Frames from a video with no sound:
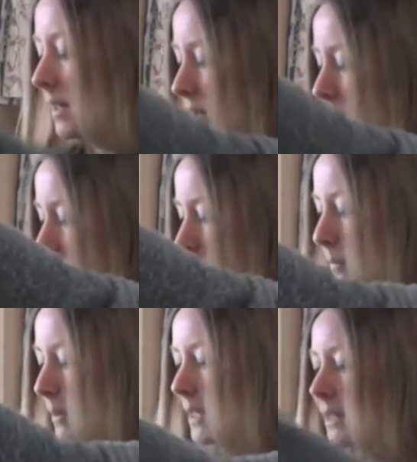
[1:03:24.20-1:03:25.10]
just
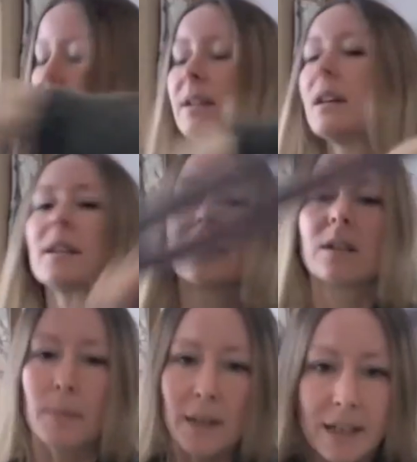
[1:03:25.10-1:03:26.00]
double it and then
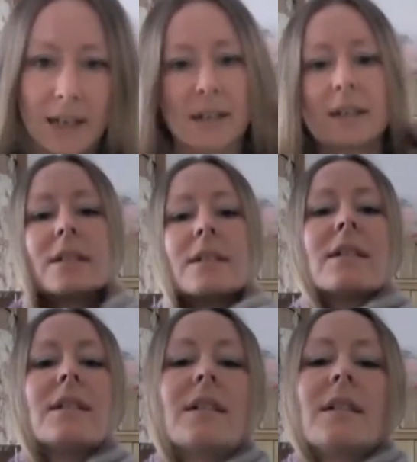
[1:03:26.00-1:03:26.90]
double it again
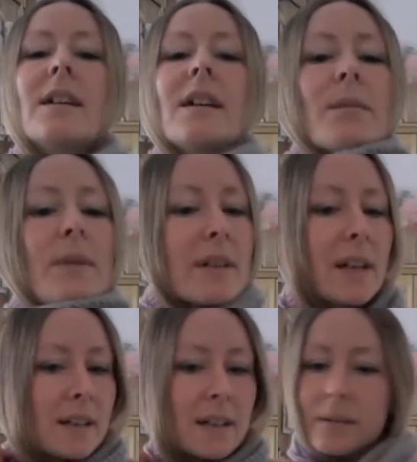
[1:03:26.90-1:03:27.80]
and I wear it
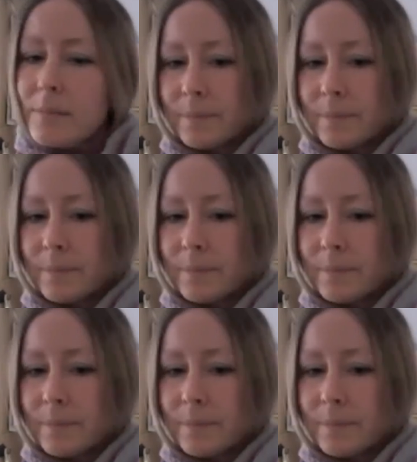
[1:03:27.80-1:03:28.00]
like that.